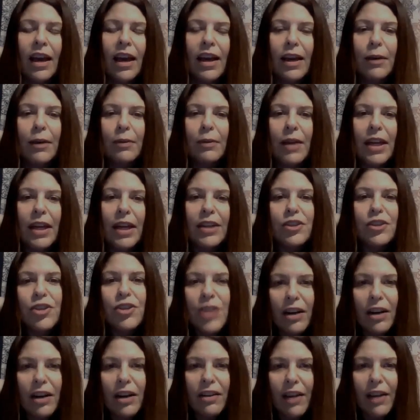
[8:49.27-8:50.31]
and and
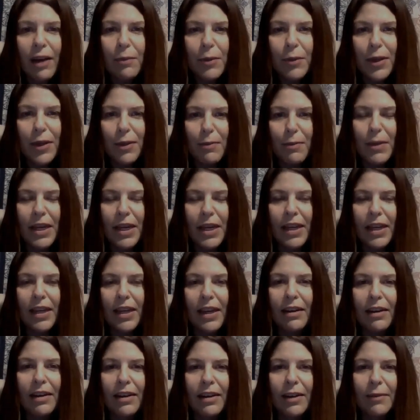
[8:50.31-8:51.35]
share them with me
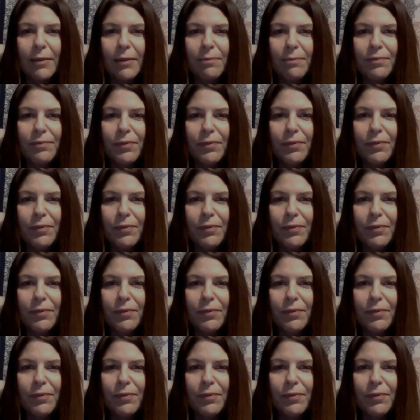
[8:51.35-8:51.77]
um,